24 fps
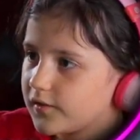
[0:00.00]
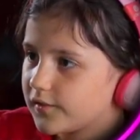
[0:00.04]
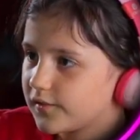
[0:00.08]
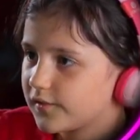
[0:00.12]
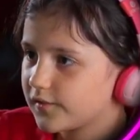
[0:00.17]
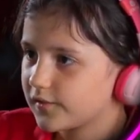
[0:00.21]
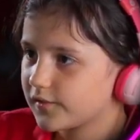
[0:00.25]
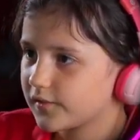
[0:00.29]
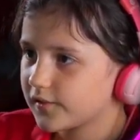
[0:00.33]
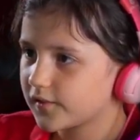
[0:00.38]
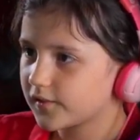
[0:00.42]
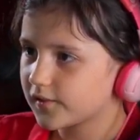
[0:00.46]

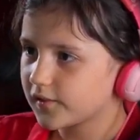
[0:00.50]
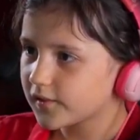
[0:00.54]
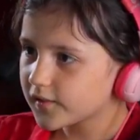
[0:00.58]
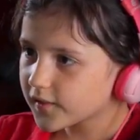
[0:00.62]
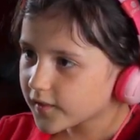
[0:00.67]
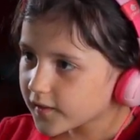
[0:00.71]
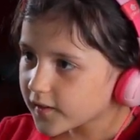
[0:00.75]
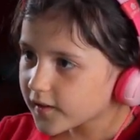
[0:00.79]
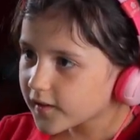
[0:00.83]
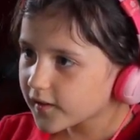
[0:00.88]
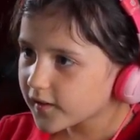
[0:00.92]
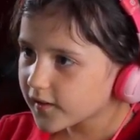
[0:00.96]

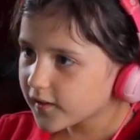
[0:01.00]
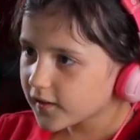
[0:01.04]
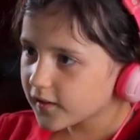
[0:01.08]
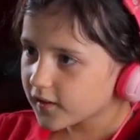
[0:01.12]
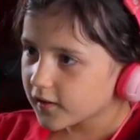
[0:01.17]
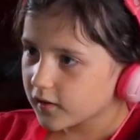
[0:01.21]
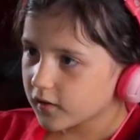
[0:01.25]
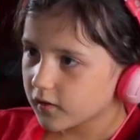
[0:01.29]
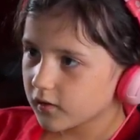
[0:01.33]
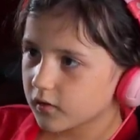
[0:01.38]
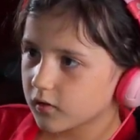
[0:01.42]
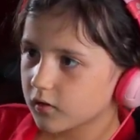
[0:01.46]

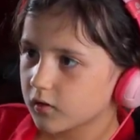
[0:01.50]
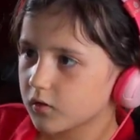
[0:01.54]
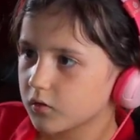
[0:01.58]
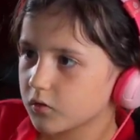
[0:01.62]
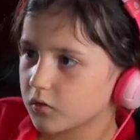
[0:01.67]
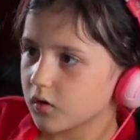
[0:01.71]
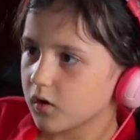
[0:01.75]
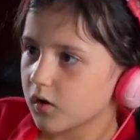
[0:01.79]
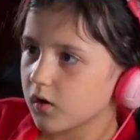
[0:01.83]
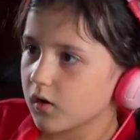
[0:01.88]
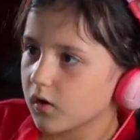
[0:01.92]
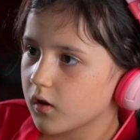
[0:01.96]

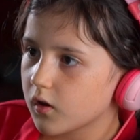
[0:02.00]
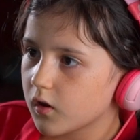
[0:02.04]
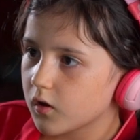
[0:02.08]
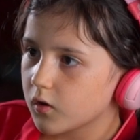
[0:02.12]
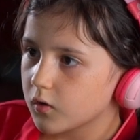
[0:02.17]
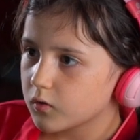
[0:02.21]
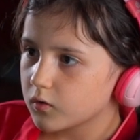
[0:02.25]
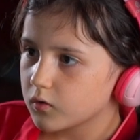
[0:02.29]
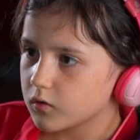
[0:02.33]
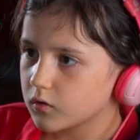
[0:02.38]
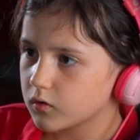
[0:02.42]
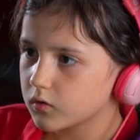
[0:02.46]

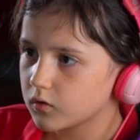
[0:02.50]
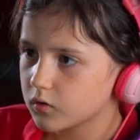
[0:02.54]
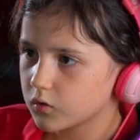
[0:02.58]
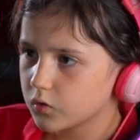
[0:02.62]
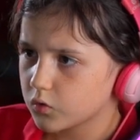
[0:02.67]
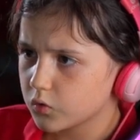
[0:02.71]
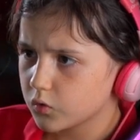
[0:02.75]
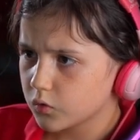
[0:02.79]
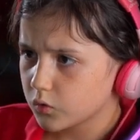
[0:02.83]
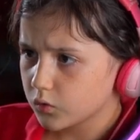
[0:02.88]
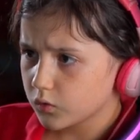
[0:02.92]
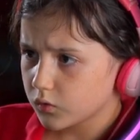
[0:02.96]

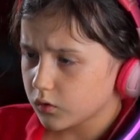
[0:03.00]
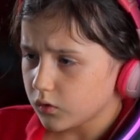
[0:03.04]
Nothing is said.